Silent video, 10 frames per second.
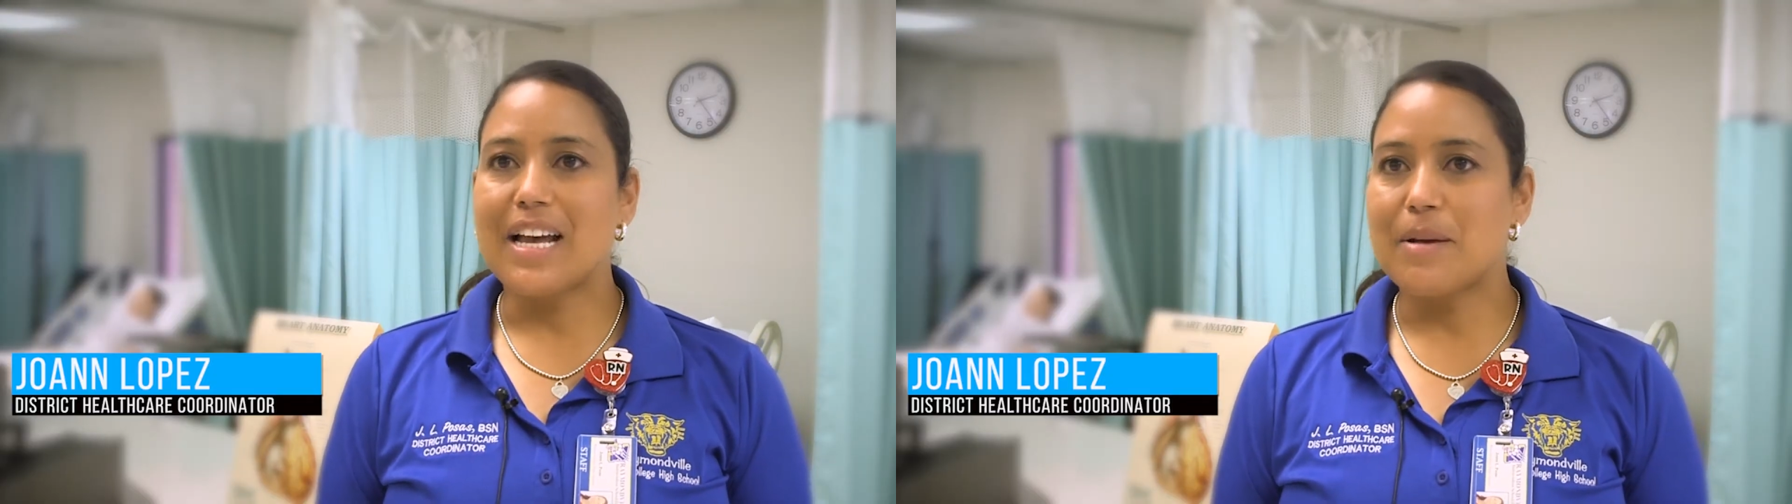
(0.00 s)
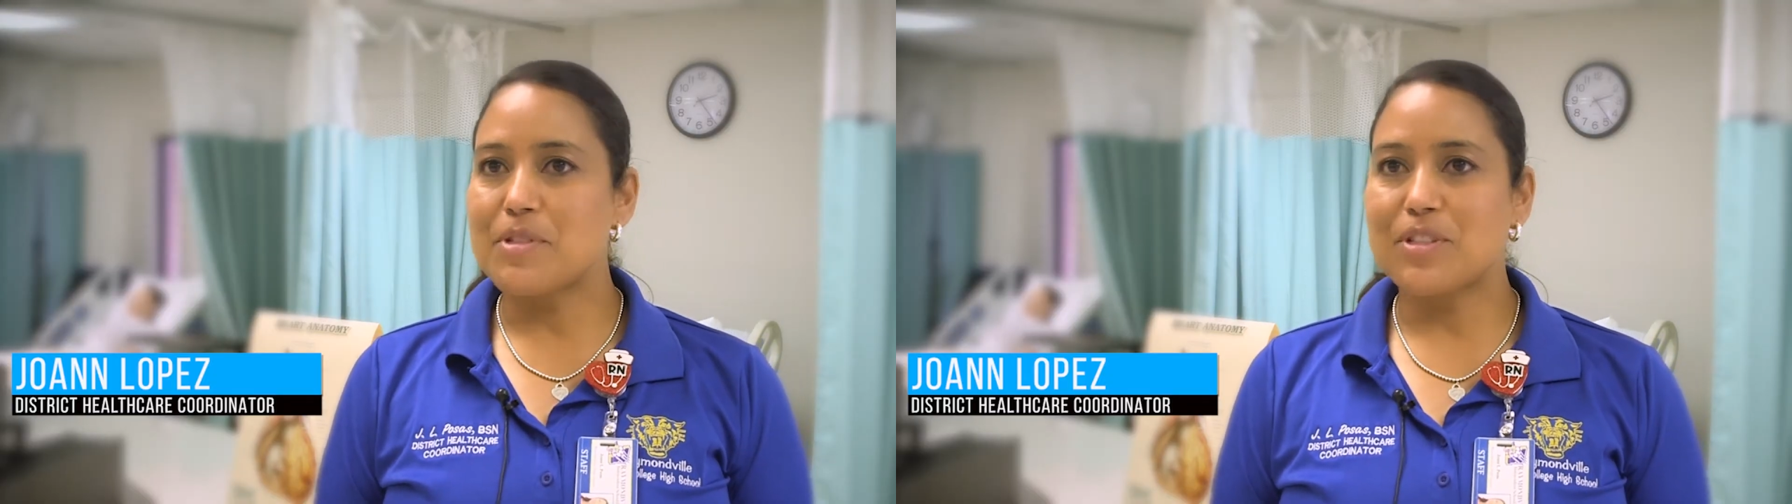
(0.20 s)

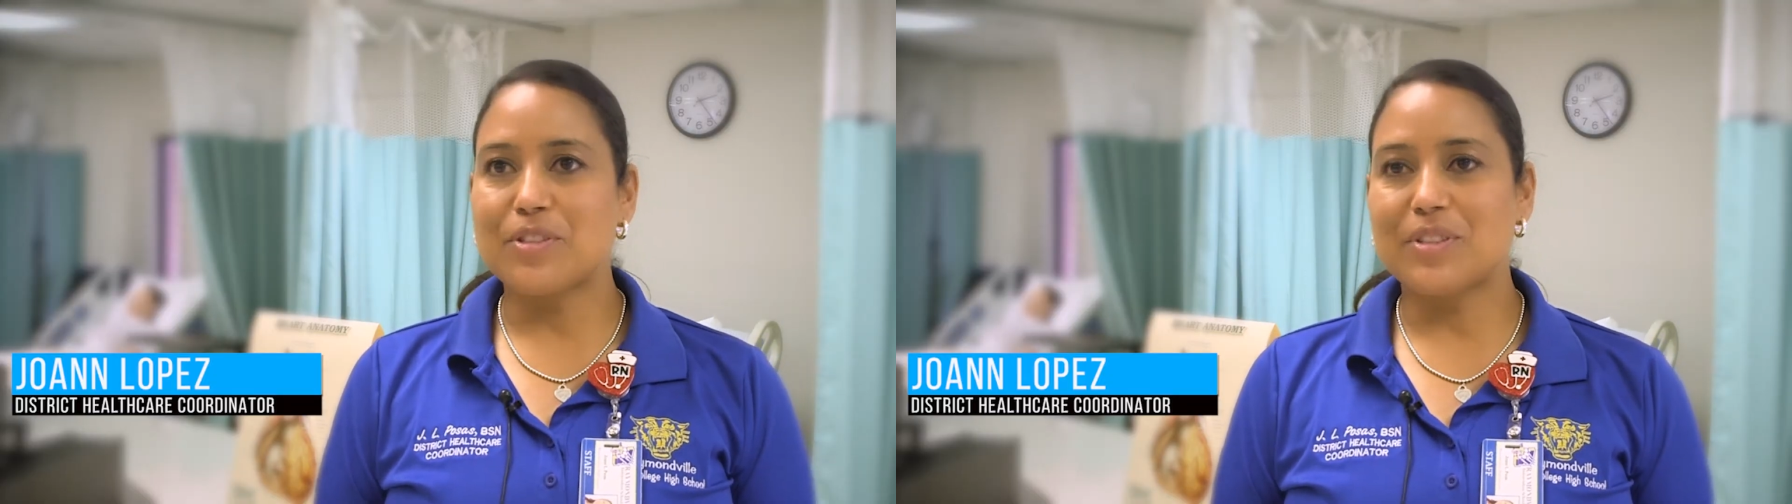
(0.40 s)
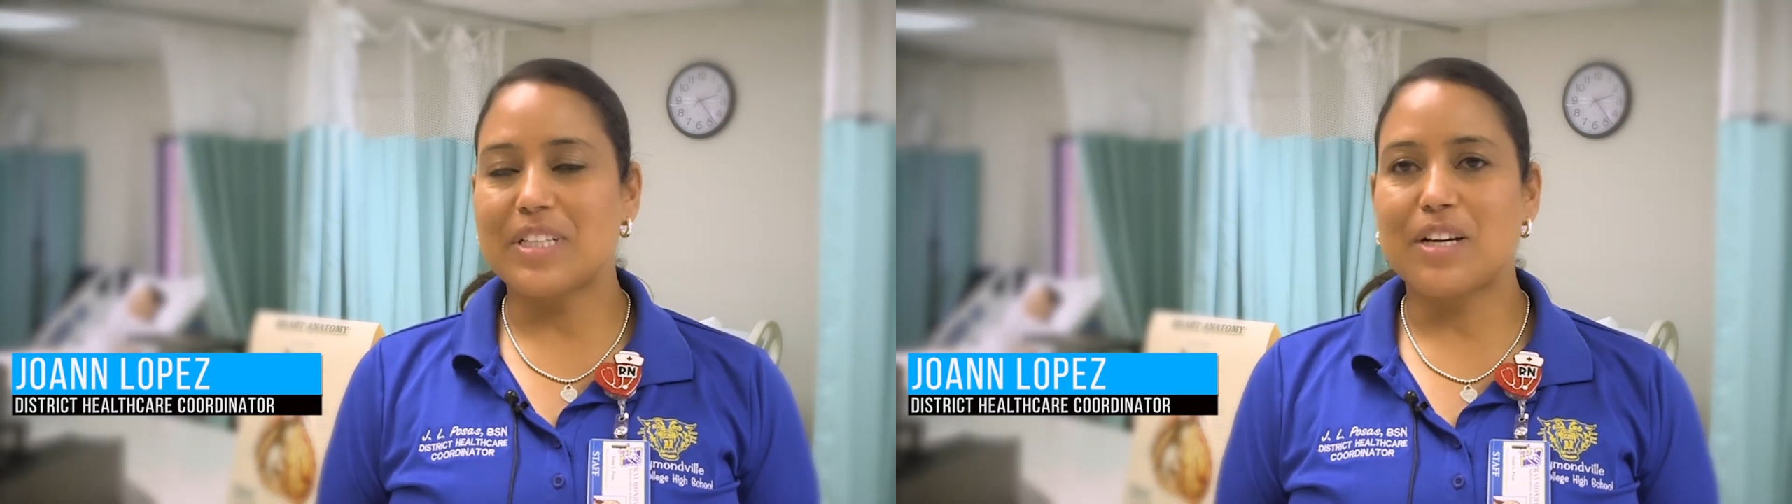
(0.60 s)

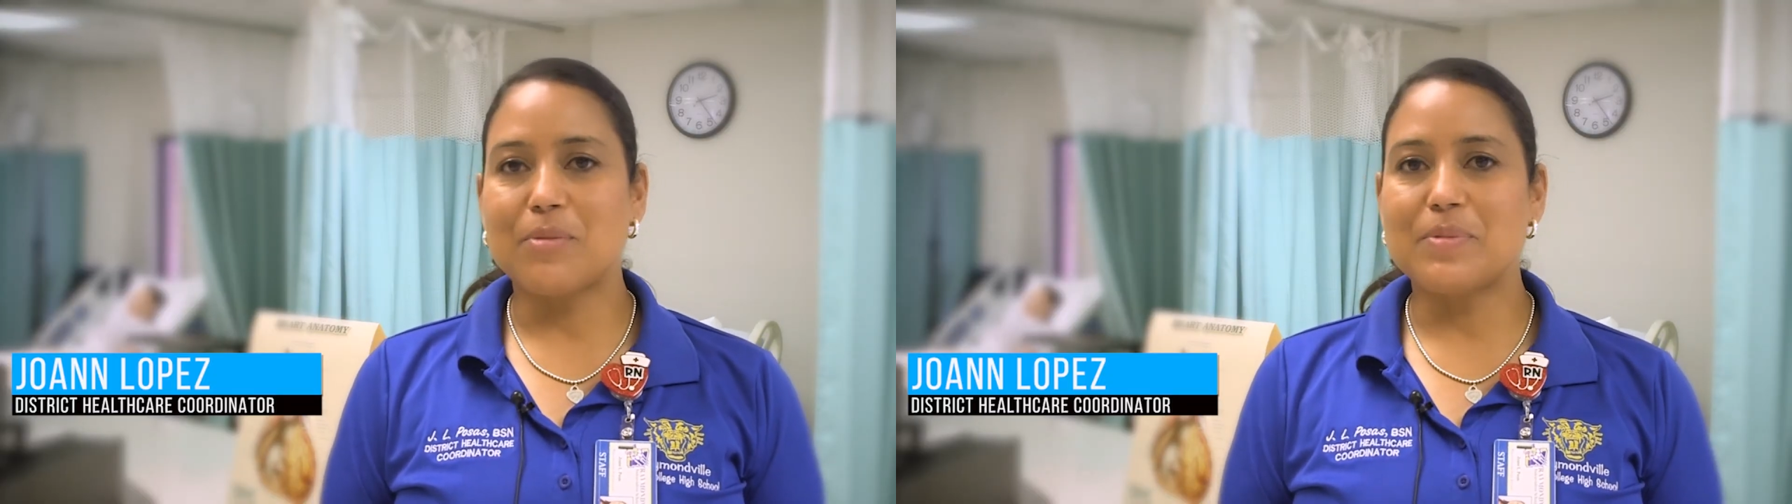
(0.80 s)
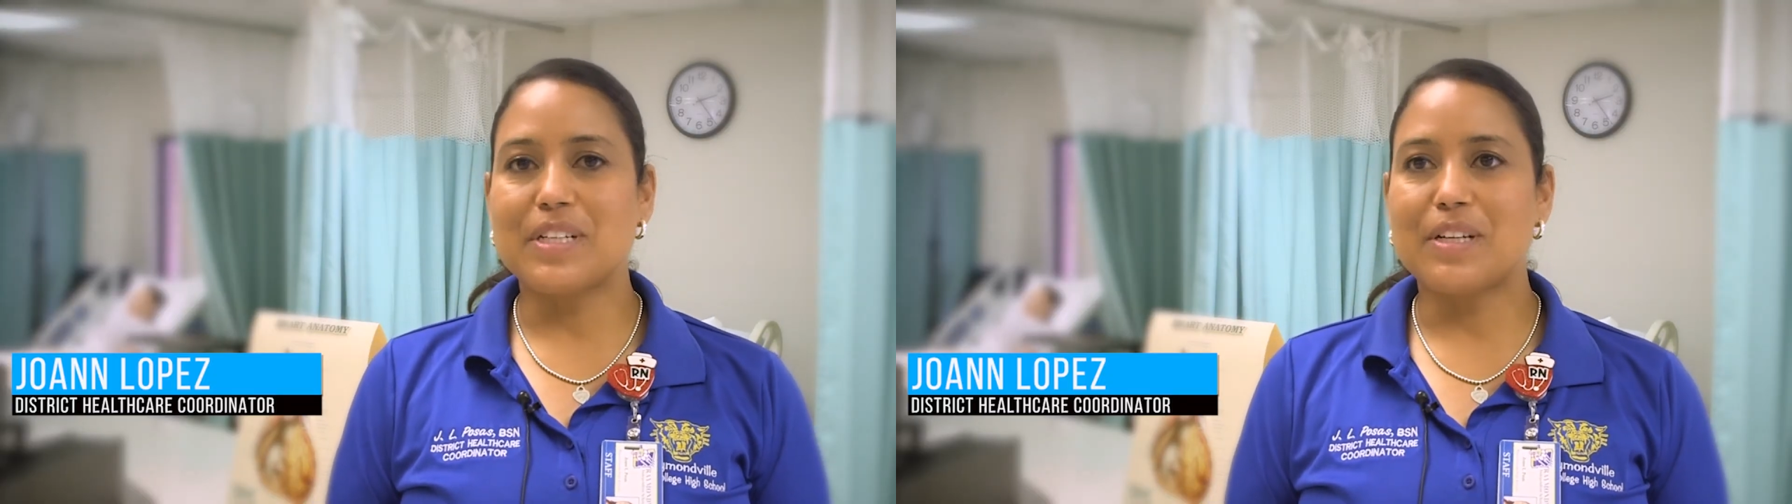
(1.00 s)
absolutely
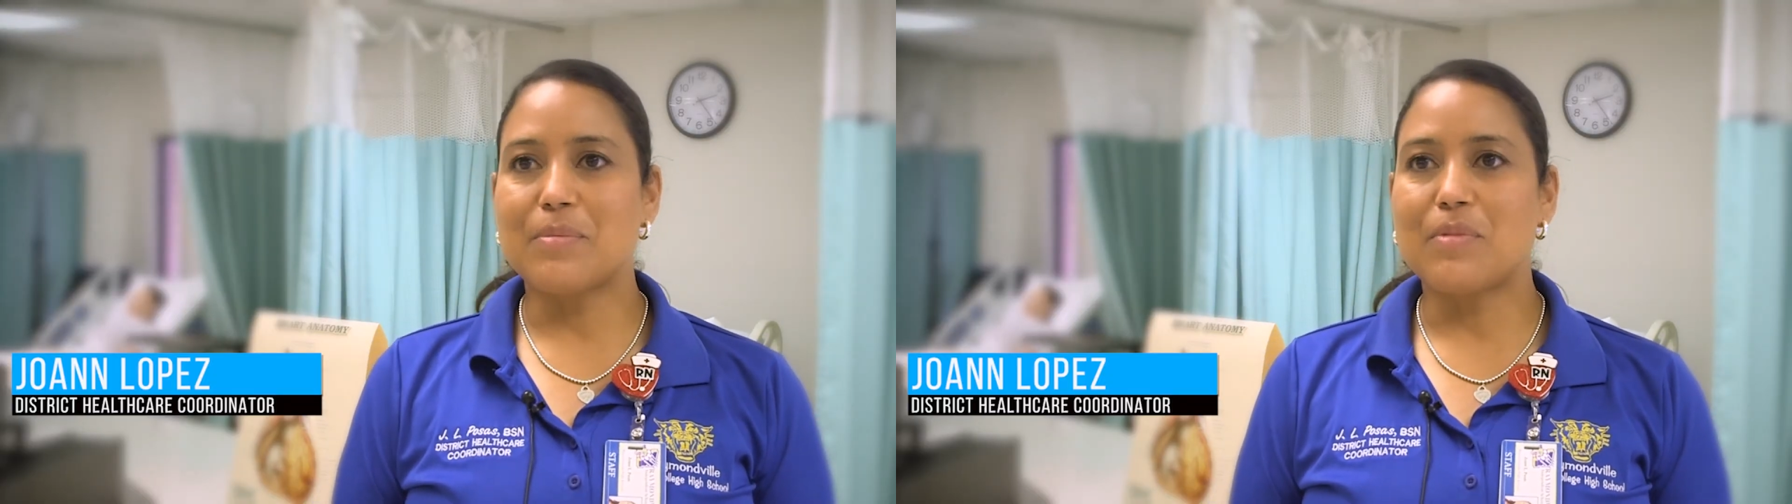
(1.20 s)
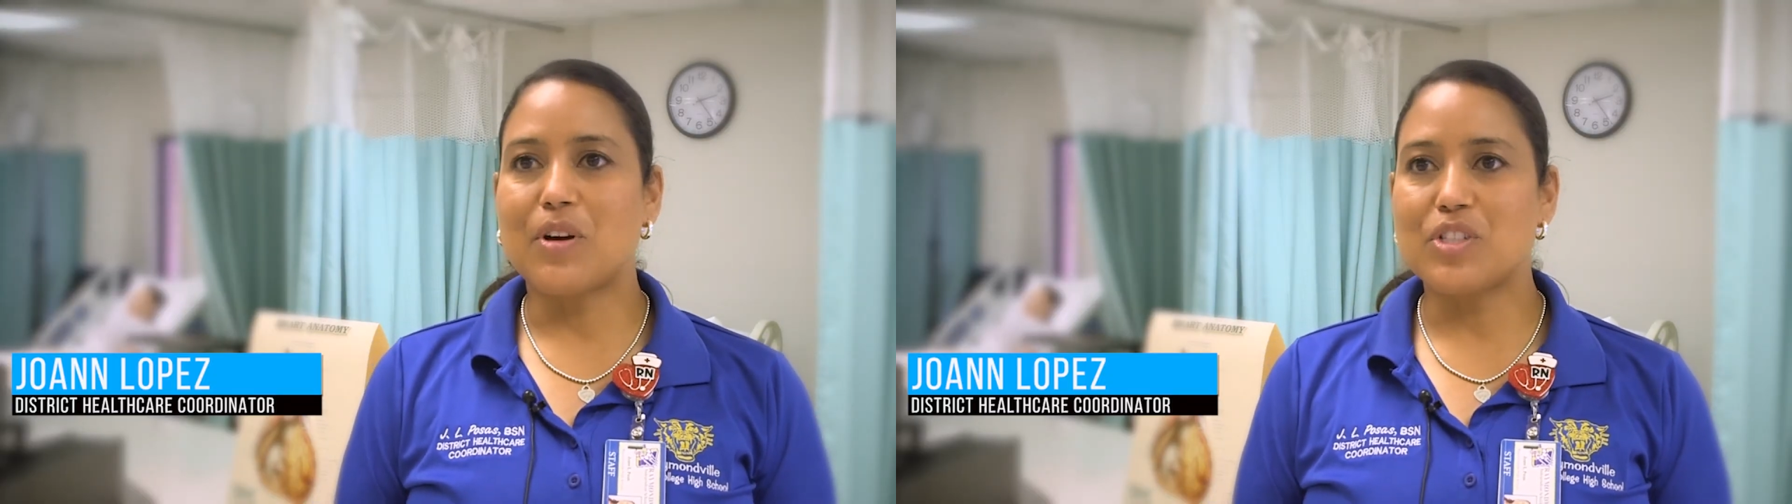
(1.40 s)
helped
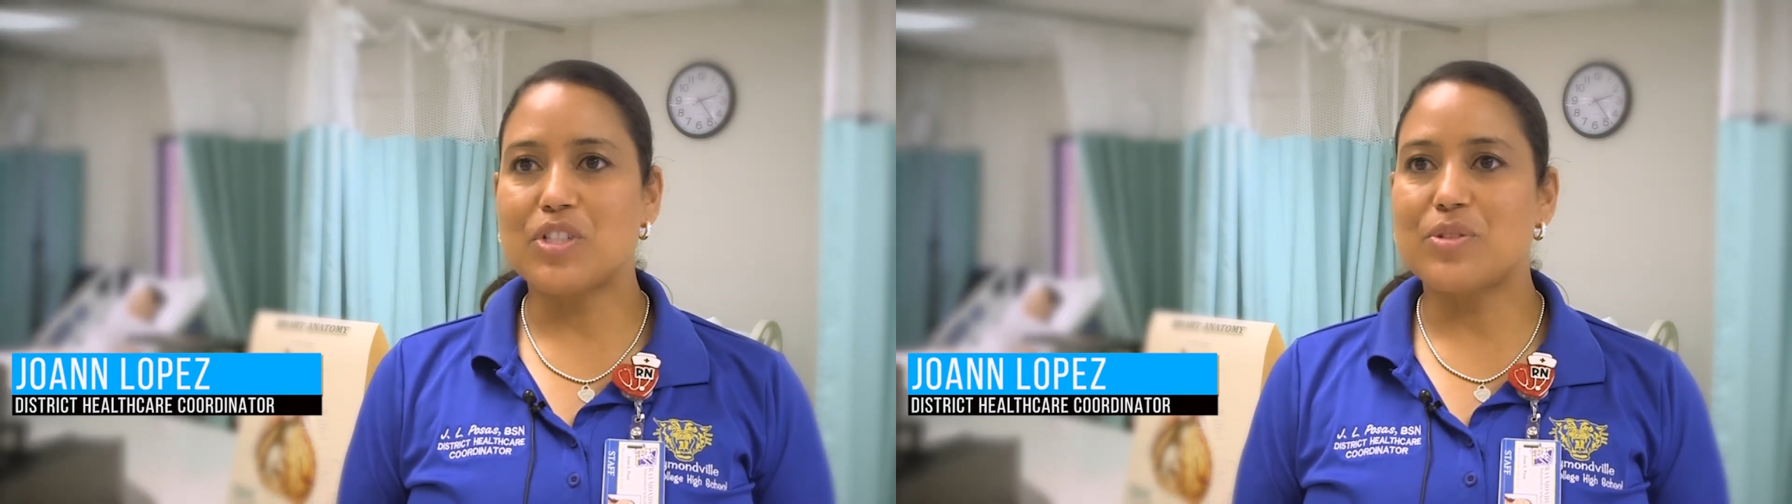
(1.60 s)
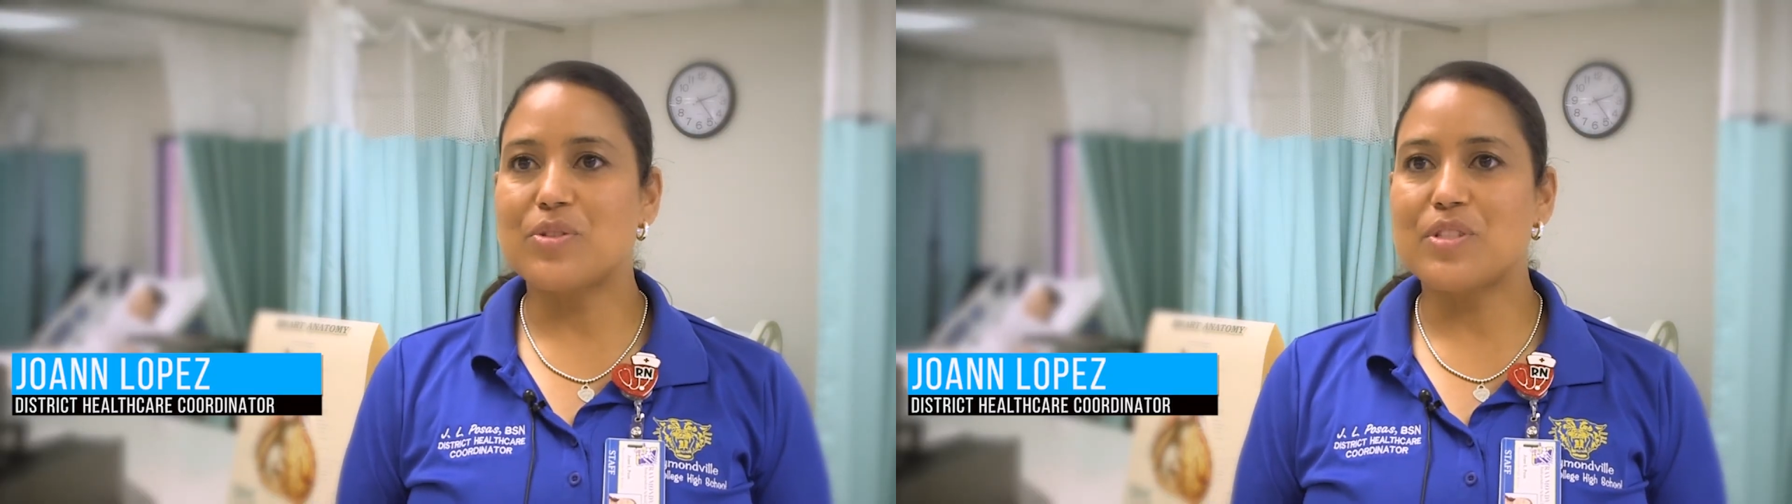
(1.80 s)
um, our
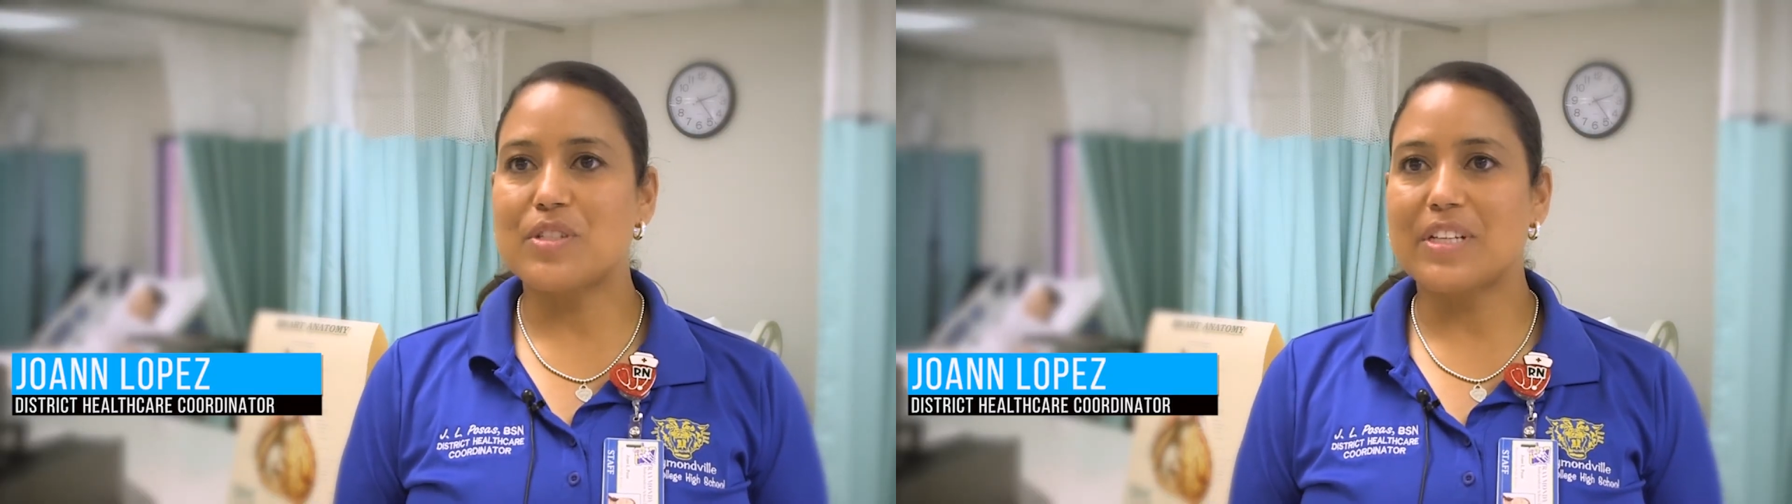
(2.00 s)
students